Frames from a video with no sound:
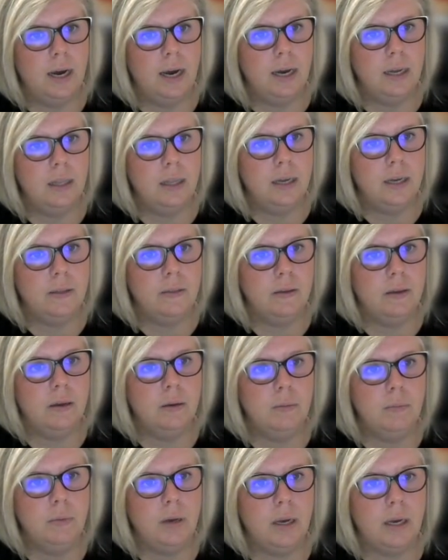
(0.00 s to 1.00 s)
highlight
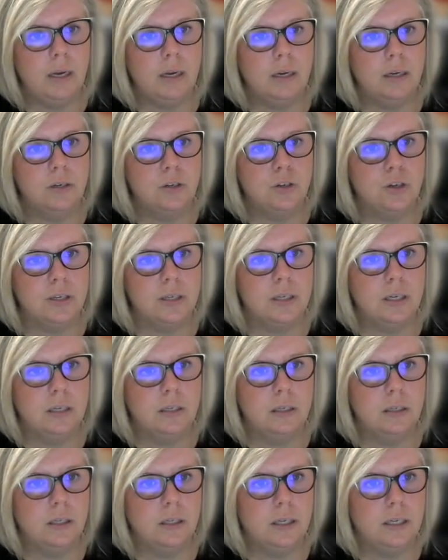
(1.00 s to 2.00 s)
them, and just
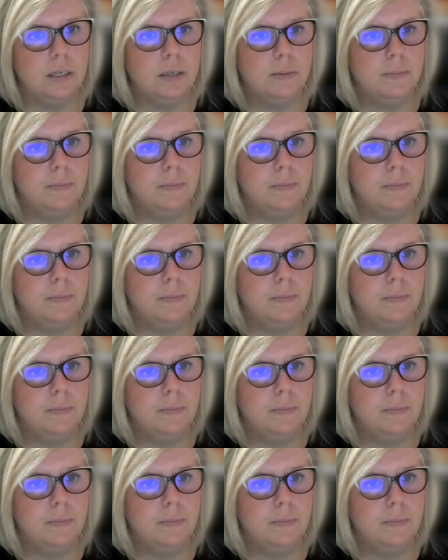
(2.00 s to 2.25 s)
hit delete.